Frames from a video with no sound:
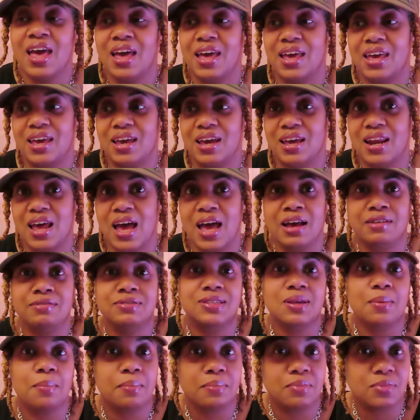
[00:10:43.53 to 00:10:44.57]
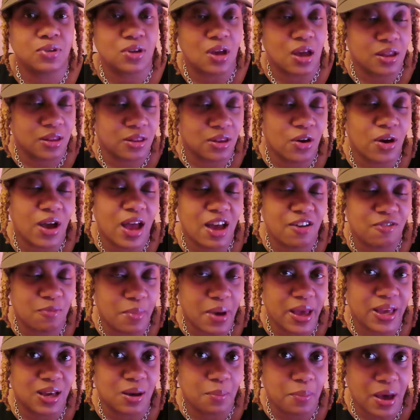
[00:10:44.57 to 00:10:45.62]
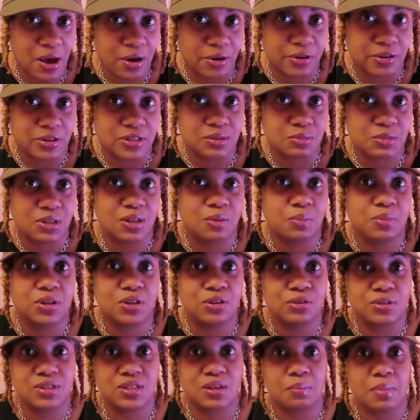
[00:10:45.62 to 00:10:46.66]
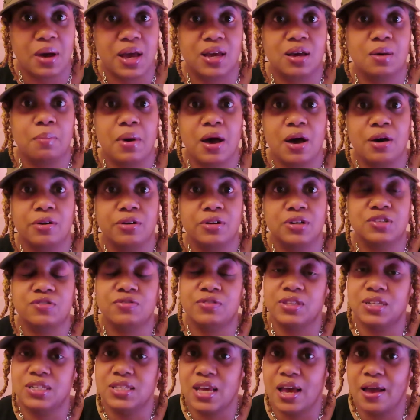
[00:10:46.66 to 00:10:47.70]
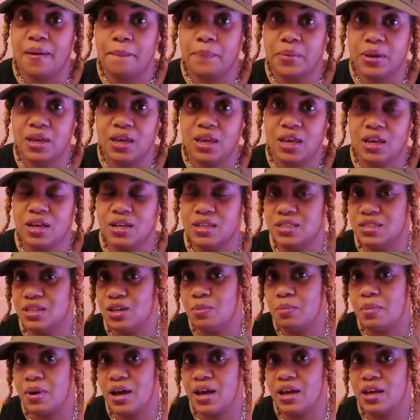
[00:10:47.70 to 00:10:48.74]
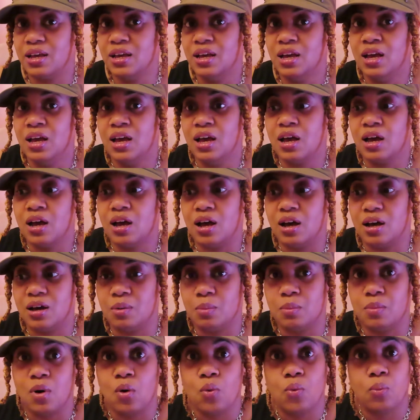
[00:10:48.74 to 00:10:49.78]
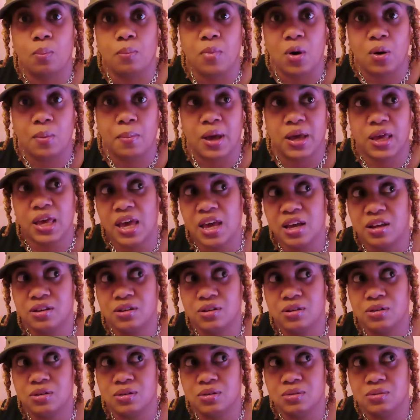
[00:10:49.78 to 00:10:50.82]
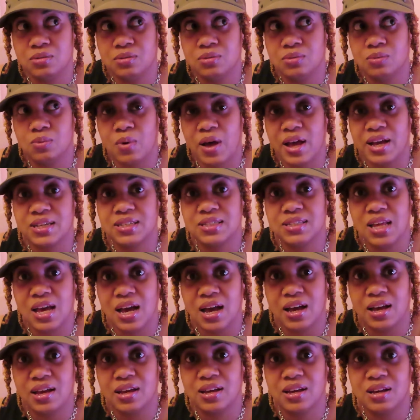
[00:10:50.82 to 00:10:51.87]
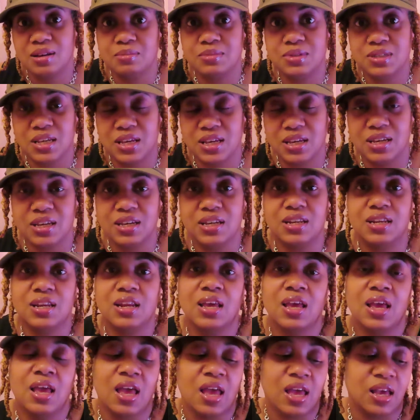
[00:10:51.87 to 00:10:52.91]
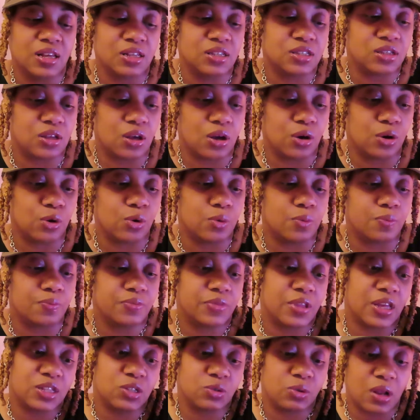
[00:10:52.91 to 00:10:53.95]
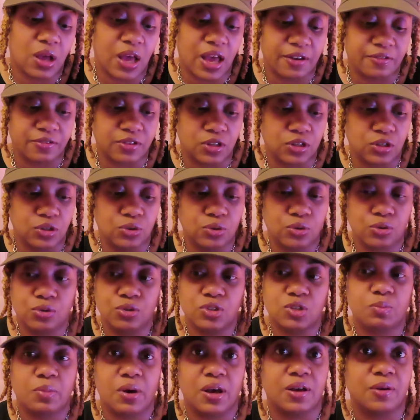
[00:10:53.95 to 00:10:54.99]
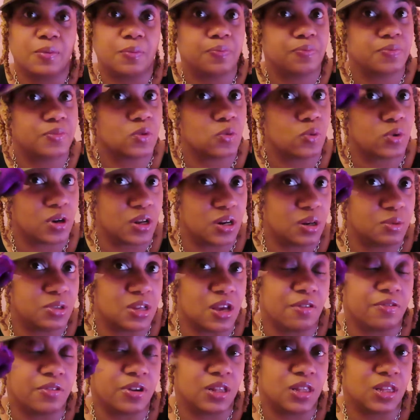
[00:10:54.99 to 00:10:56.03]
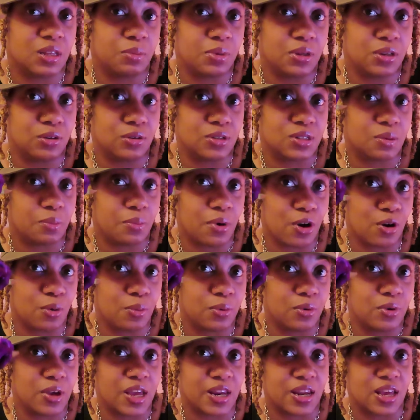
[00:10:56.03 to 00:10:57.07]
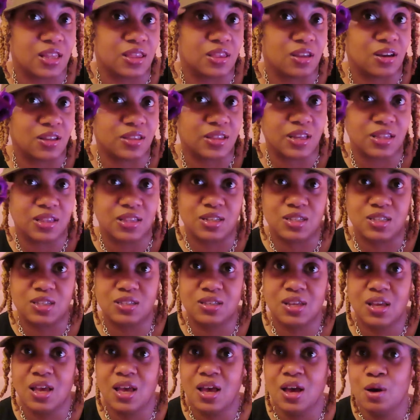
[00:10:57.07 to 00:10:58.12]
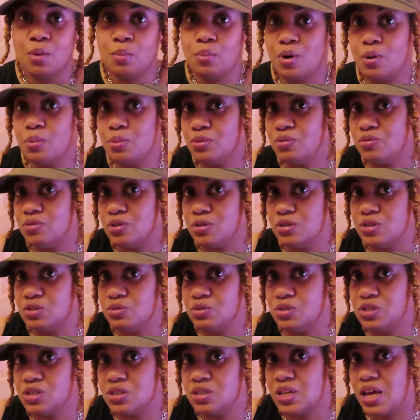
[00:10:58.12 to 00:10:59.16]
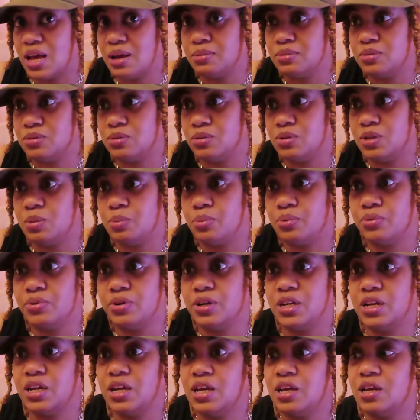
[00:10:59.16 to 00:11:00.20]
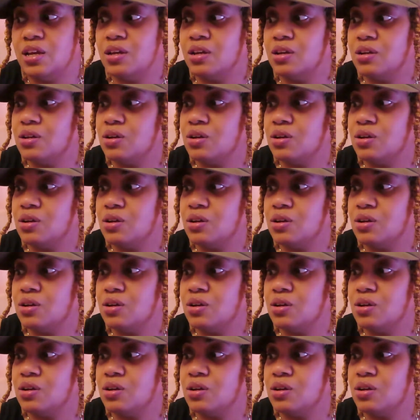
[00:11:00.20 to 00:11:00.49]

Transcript: And I have some, y'all know I have mica powders. I'm going to be using mica powders for the time being until my candle wax dye comes in. So that's what I'll have to use, but we're going to definitely be using purple, and I thought that this purple rose was just absolutely pretty,